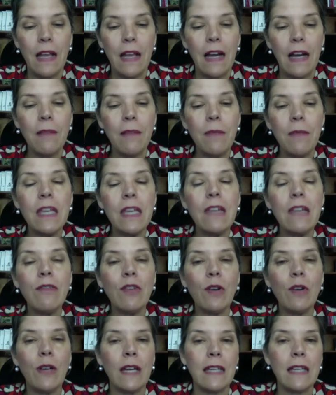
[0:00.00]
Let me give
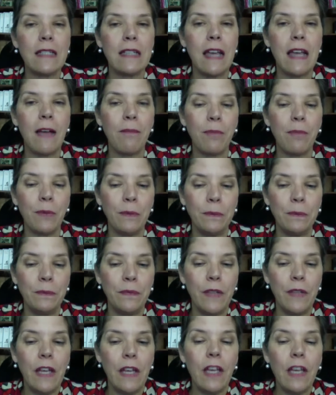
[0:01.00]
you an example.
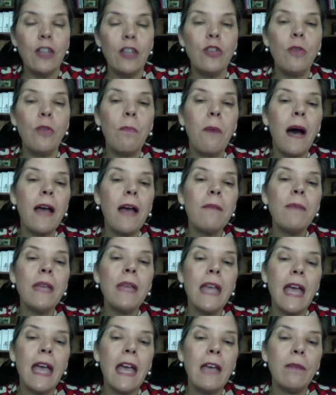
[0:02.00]
You might
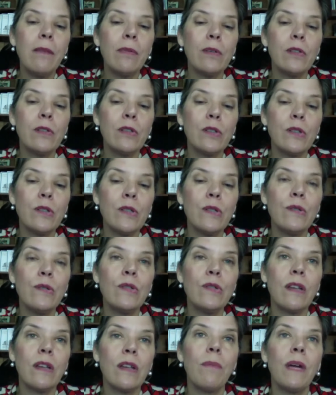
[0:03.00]
be able to
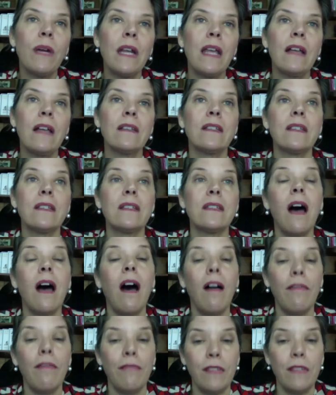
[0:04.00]
use somebody else's
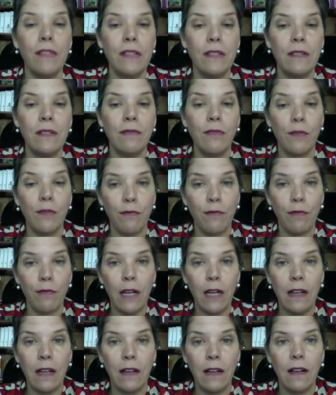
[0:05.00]
office for
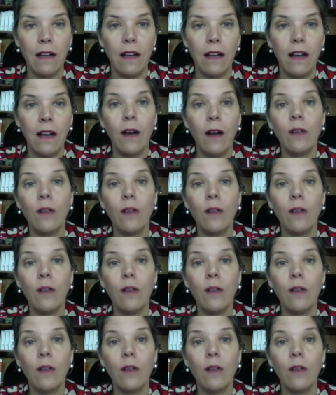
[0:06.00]
free. Or